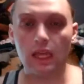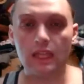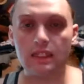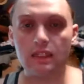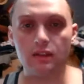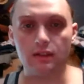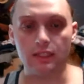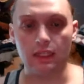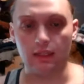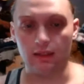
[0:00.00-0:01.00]
easier
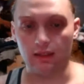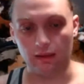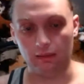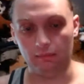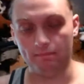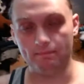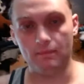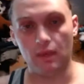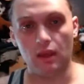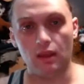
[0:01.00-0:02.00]
said than done.
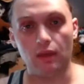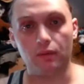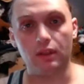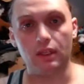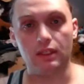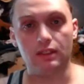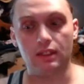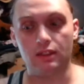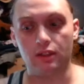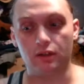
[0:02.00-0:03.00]
That really is
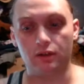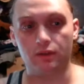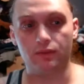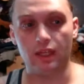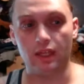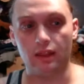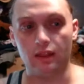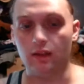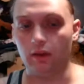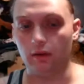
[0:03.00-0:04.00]
easier said
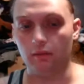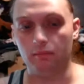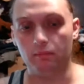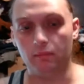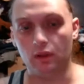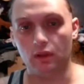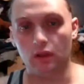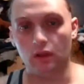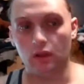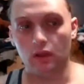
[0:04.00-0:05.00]
than done.
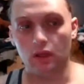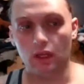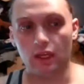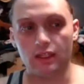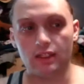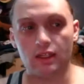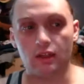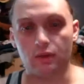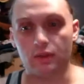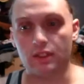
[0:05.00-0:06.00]
And I can tell
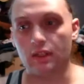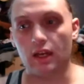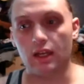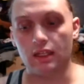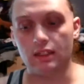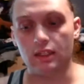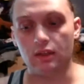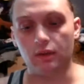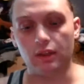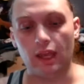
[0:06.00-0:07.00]
you, it's not easy
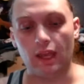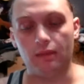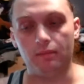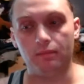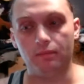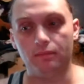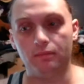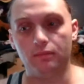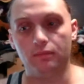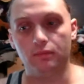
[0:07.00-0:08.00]
doing that.
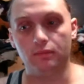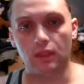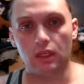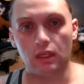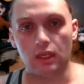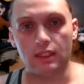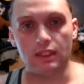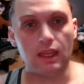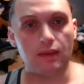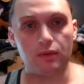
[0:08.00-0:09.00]
It's
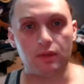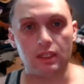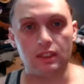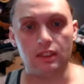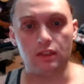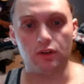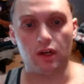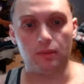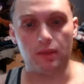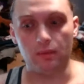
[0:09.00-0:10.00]
never easy to try
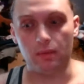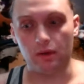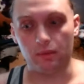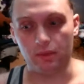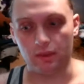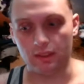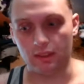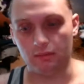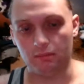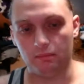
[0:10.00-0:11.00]
to be the bigger person,
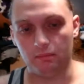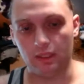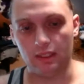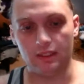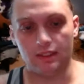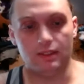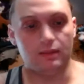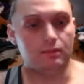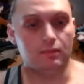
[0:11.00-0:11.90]
because